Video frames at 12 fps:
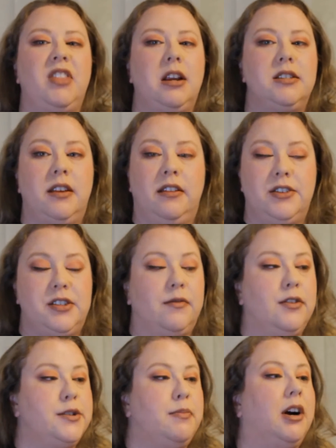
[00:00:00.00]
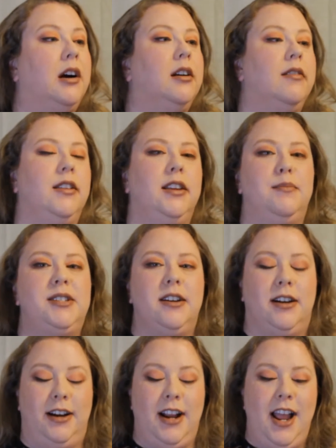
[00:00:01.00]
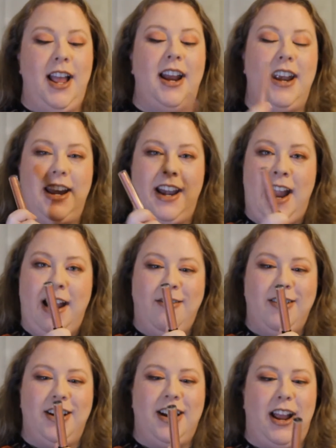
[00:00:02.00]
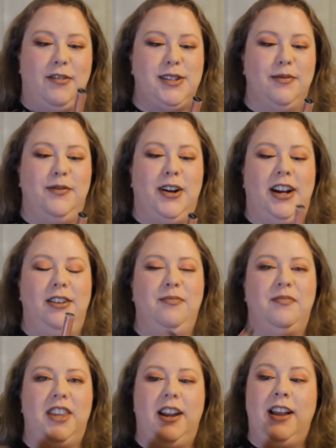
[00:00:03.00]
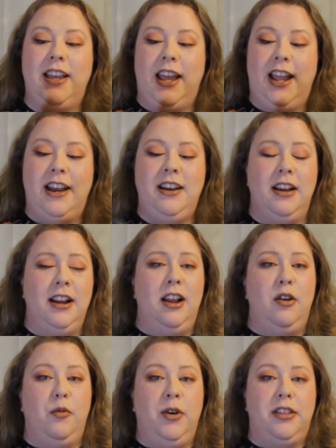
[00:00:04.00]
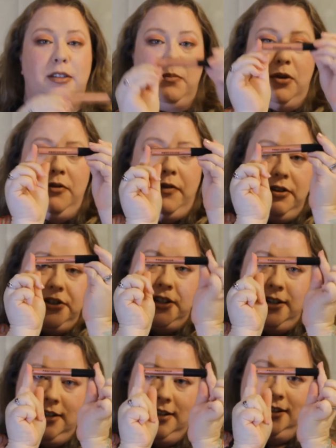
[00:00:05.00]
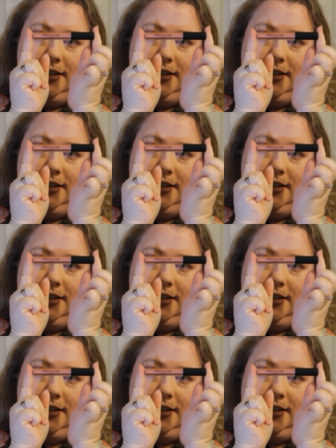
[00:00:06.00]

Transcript: So there's the first part of the lips done. Now we're going to have some fun. Again, with Profusion,